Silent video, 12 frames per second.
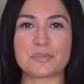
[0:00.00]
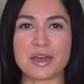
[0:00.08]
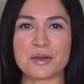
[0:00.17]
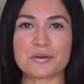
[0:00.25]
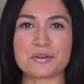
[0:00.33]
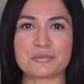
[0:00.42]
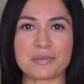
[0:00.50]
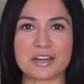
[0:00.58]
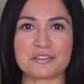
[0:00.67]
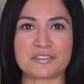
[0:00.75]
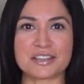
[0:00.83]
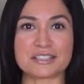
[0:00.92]
The power of
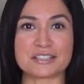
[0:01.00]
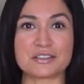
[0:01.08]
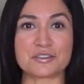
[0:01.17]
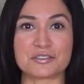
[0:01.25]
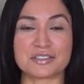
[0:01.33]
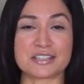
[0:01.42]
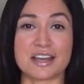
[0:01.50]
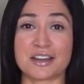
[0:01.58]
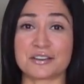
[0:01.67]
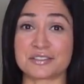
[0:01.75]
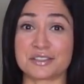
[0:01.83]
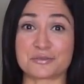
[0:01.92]
manifesting your
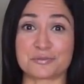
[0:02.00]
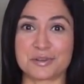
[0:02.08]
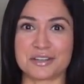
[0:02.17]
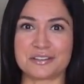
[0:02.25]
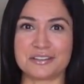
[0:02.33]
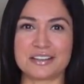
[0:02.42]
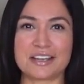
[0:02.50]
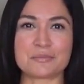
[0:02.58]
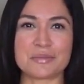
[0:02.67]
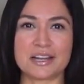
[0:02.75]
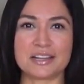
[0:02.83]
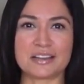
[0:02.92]
desires is real,
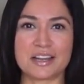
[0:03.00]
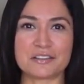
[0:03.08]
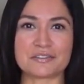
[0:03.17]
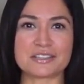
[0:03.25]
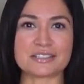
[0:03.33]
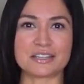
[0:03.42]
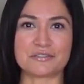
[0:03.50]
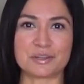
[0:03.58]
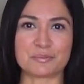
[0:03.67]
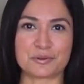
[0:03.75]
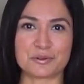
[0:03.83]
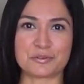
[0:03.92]
and my life is
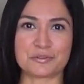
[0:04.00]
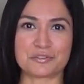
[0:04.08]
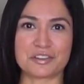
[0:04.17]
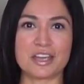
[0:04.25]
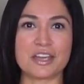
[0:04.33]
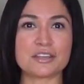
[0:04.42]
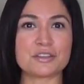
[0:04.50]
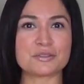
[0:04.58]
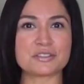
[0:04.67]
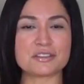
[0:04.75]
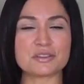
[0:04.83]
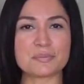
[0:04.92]
living proof.
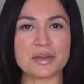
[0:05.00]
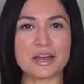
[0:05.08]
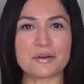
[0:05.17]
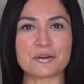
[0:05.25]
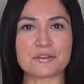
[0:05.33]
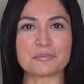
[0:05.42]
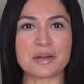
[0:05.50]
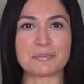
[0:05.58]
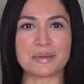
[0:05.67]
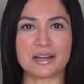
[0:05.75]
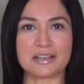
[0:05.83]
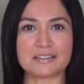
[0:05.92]
Using the power of my
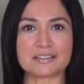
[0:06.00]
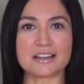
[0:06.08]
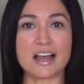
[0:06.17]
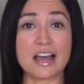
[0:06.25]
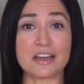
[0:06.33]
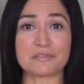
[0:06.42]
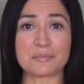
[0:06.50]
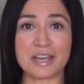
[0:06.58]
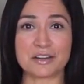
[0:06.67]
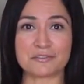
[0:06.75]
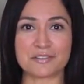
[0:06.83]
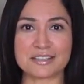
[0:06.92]
mind, I've
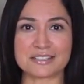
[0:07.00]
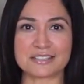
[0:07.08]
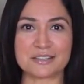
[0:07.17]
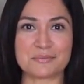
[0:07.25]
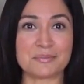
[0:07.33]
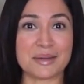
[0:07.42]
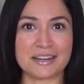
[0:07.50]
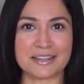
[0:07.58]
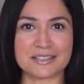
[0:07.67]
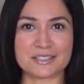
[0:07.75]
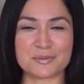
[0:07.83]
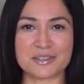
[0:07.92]
manifested my
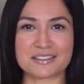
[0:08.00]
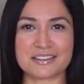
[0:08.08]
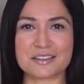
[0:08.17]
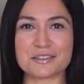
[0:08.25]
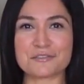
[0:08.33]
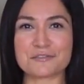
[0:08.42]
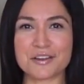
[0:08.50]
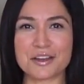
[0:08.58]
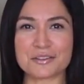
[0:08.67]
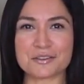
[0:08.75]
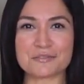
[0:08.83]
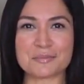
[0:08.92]
husband, the
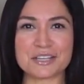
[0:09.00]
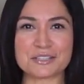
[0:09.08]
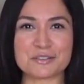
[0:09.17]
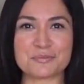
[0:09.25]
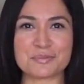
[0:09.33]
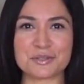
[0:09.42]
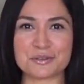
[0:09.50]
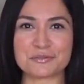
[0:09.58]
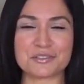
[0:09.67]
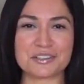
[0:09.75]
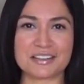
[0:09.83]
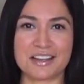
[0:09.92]
father of my 2
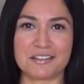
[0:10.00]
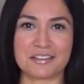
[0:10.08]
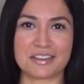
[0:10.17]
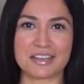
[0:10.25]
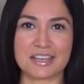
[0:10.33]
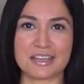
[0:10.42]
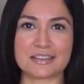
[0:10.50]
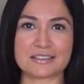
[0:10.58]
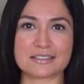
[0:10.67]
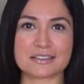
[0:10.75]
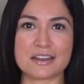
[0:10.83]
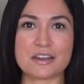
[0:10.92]
beautiful and healthy
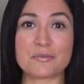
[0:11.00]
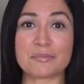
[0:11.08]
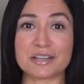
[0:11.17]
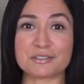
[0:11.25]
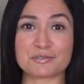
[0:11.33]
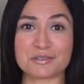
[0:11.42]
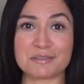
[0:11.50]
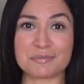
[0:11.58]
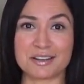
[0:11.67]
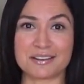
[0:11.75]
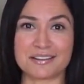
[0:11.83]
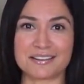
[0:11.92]
kids, my dream
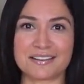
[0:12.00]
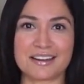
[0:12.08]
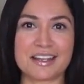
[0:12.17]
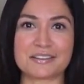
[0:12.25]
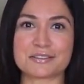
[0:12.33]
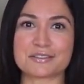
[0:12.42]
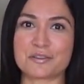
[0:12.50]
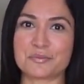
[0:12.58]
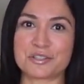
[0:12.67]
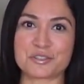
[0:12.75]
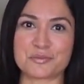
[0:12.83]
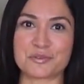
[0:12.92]
car, and so
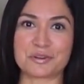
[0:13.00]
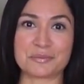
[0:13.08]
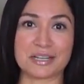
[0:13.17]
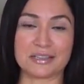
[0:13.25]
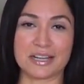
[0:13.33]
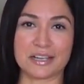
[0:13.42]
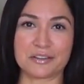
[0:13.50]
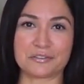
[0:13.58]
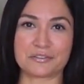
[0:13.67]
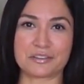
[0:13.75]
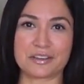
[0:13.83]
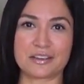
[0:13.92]
much more in my
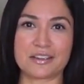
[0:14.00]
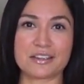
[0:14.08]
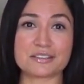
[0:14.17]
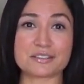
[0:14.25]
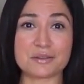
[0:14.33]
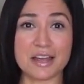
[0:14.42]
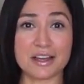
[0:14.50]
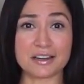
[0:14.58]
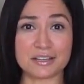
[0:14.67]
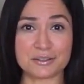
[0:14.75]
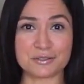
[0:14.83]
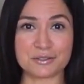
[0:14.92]
life. So how do
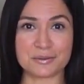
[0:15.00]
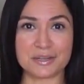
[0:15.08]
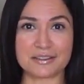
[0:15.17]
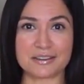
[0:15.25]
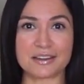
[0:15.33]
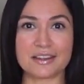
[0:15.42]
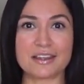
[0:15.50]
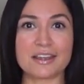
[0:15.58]
you do it?